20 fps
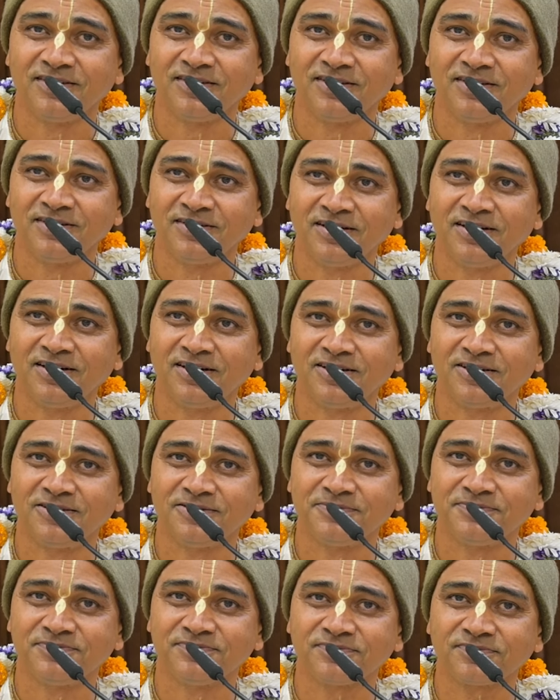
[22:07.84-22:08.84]
Isn't it?
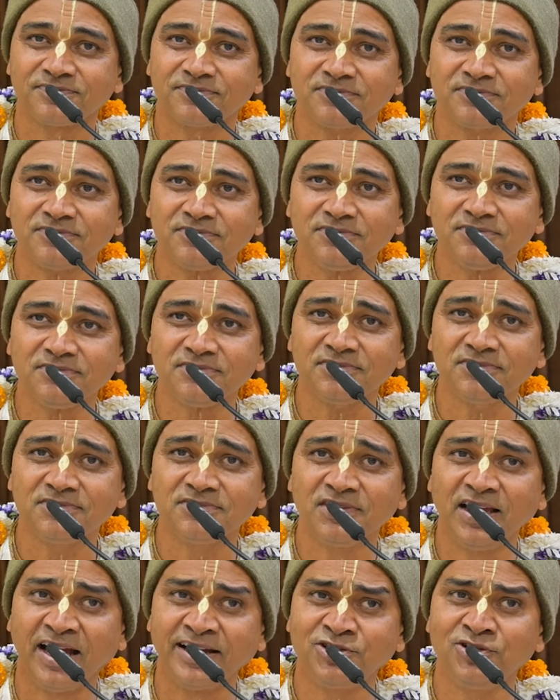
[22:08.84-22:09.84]

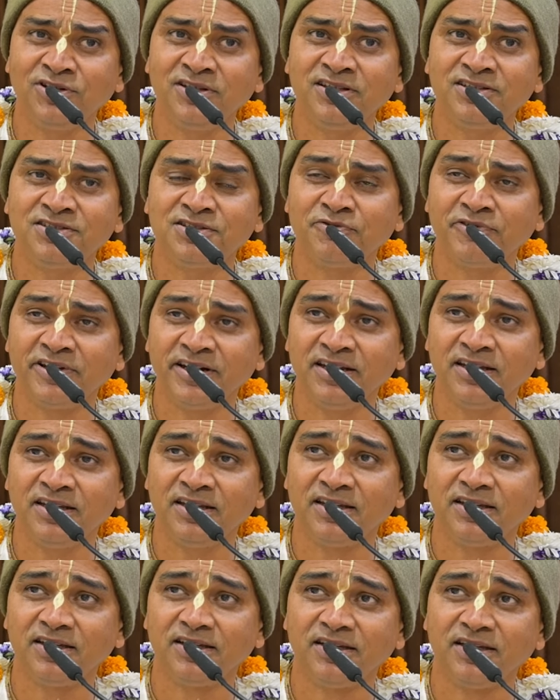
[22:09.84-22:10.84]
Actually, this is a
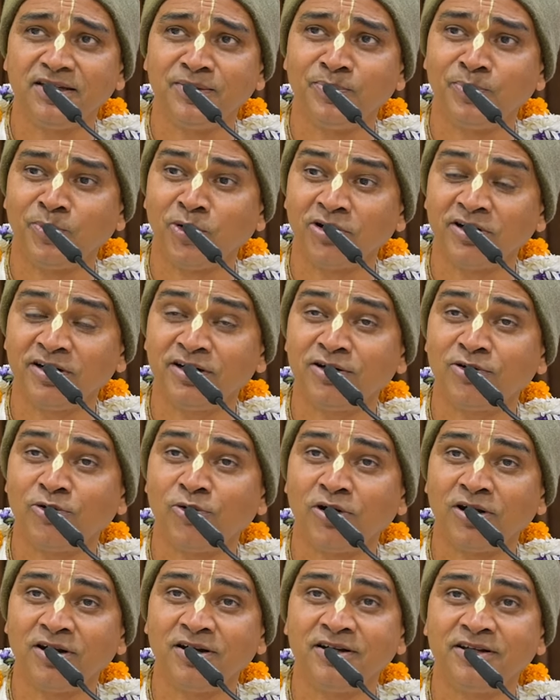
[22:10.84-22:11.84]
very important
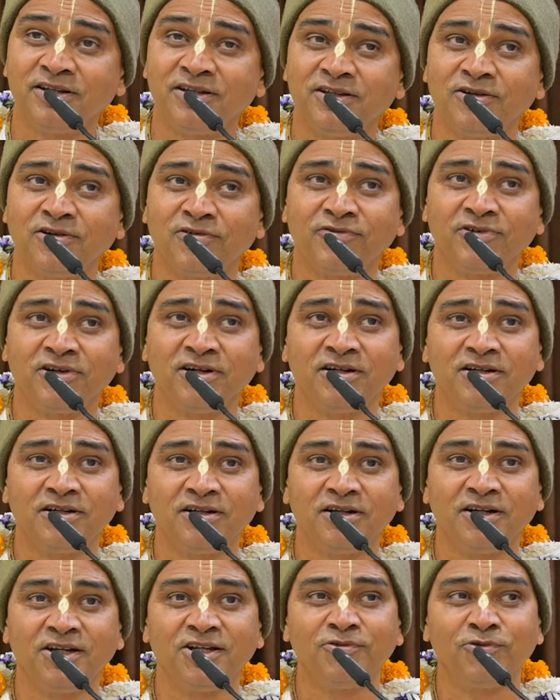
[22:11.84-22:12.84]
quality of a
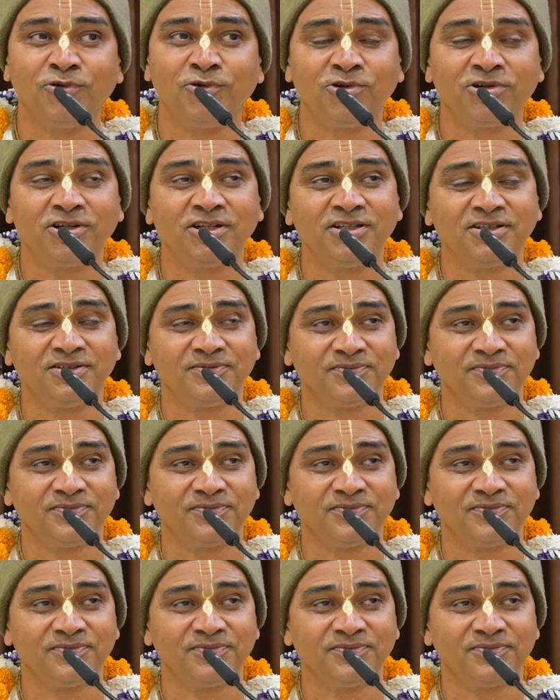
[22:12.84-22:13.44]
devotee.